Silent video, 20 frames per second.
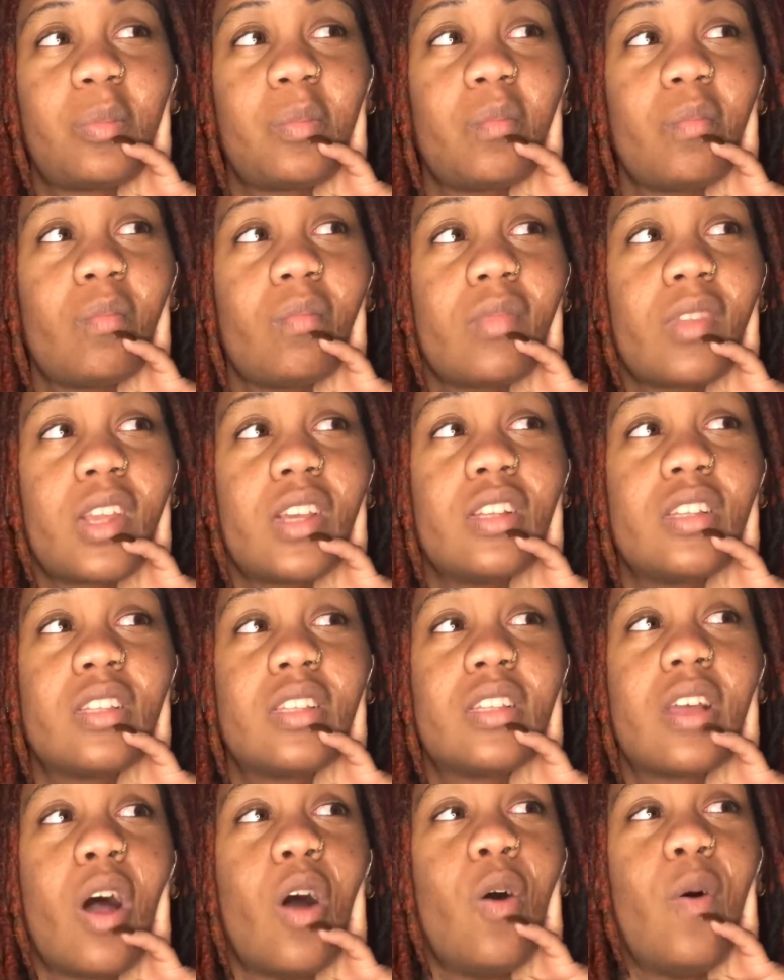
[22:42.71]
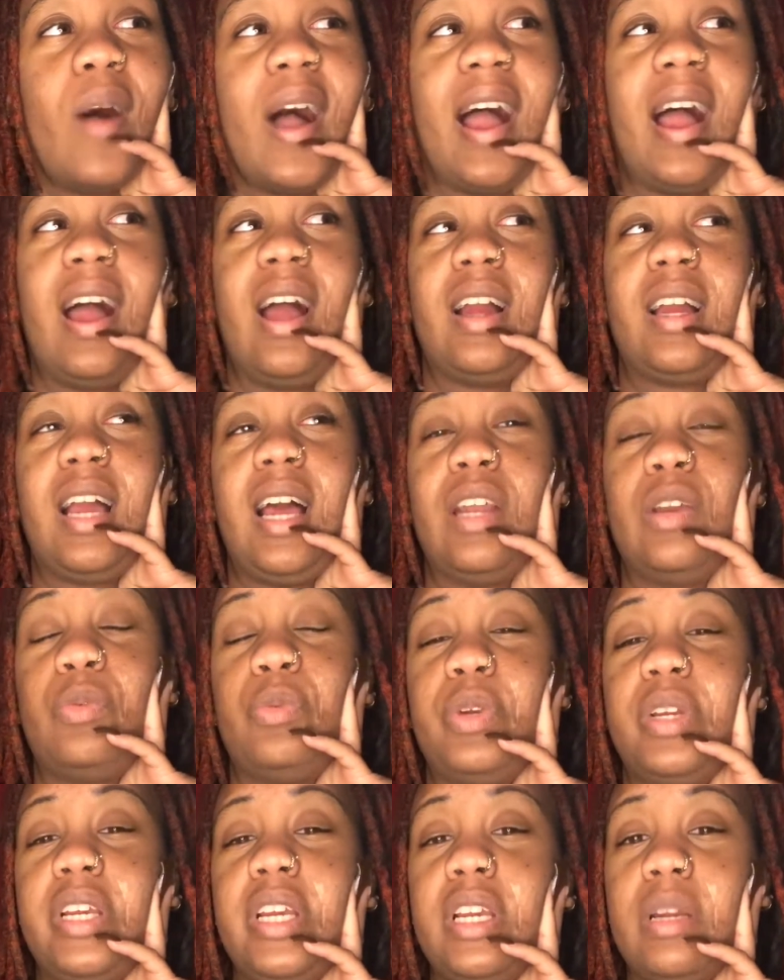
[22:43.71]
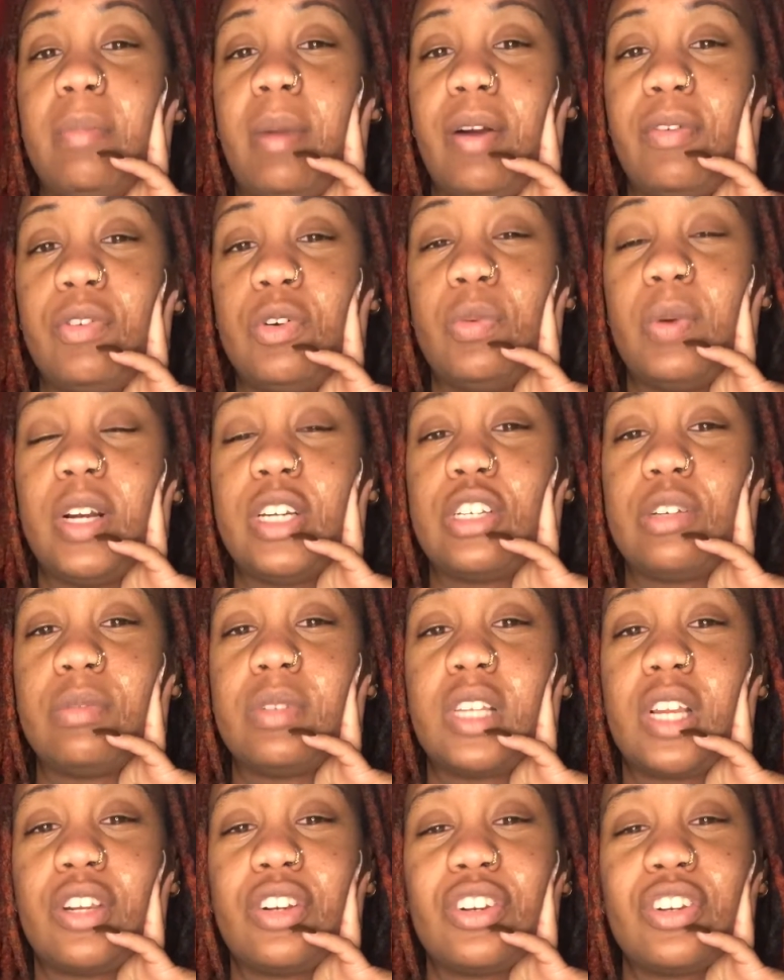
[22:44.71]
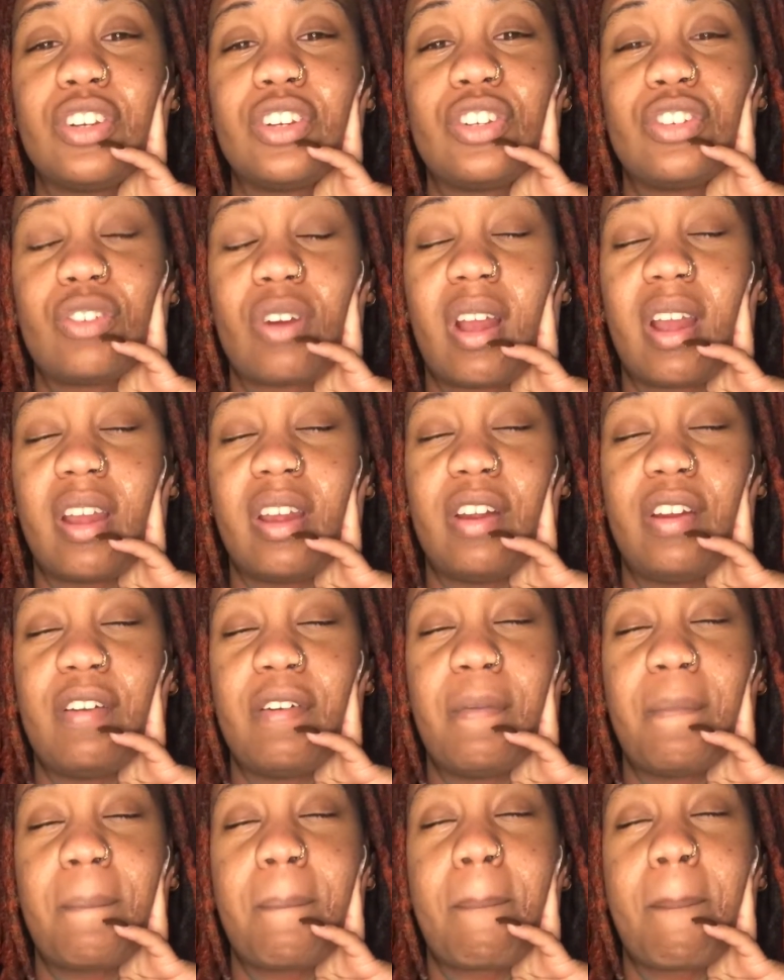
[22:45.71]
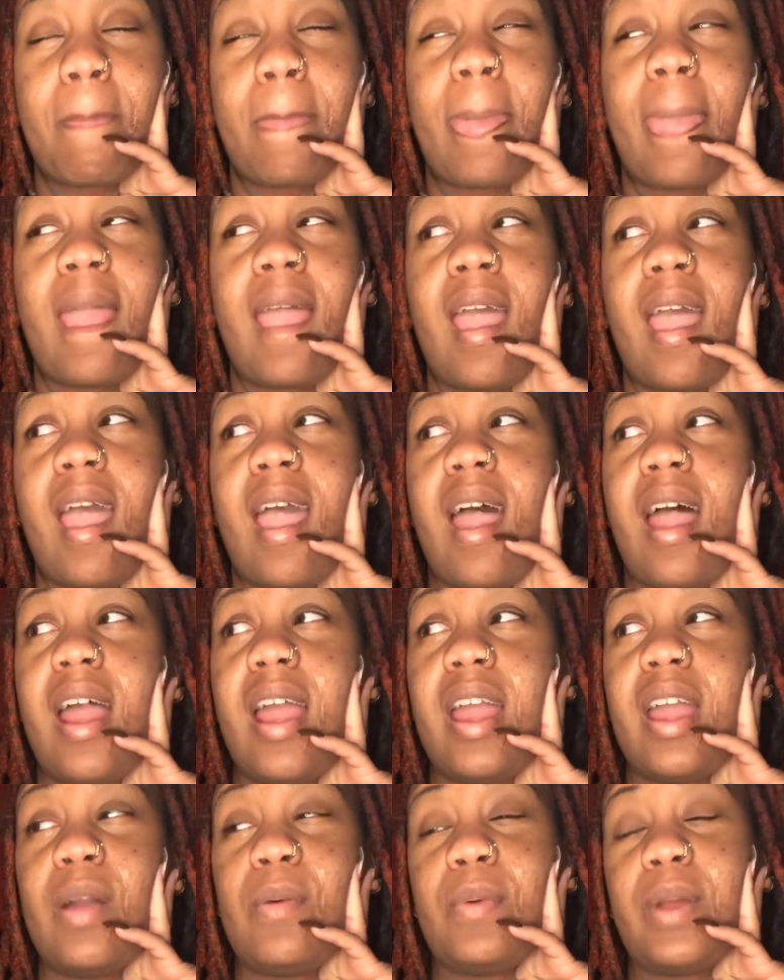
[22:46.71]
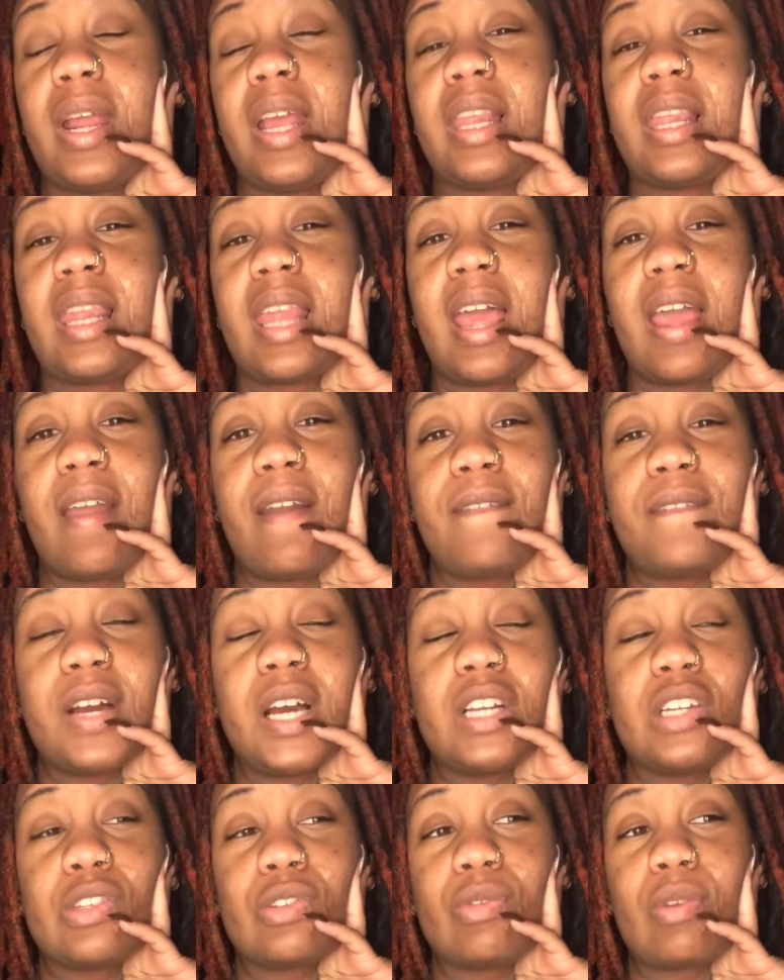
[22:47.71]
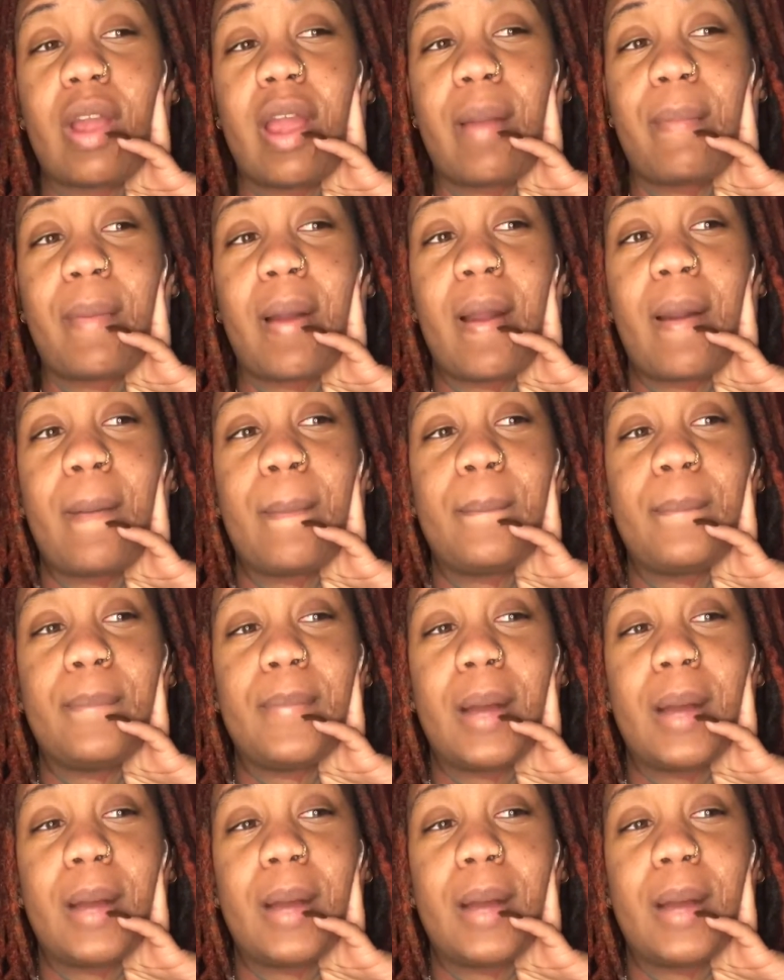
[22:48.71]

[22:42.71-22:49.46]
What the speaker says: So I kind of reheated my food while she was under the dryer. And when they left, I just grabbed my